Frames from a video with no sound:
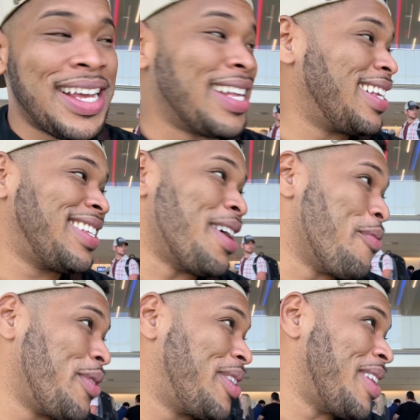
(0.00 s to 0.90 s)
As I said,
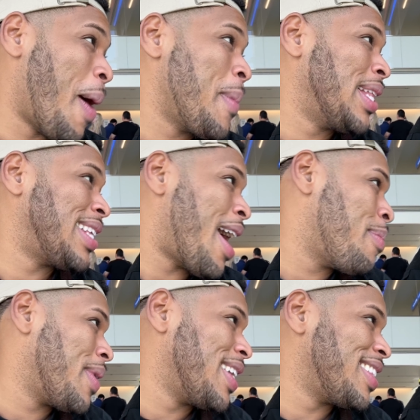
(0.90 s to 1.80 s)
if it's not meant to
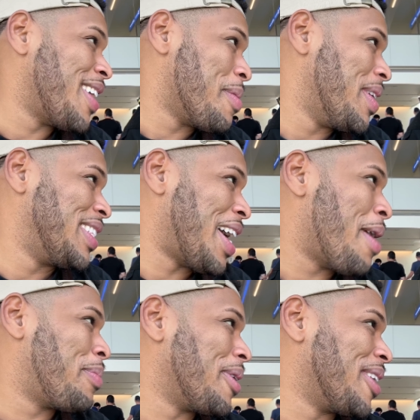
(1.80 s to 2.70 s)
happen, it's not meant to
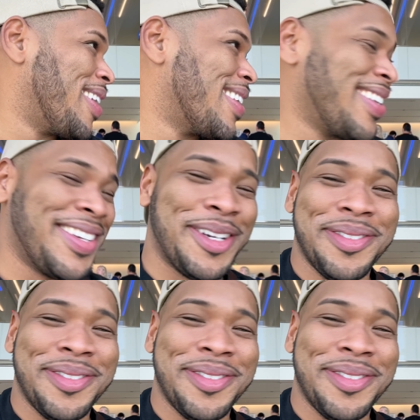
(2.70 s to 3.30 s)
happen. Yeah. You know?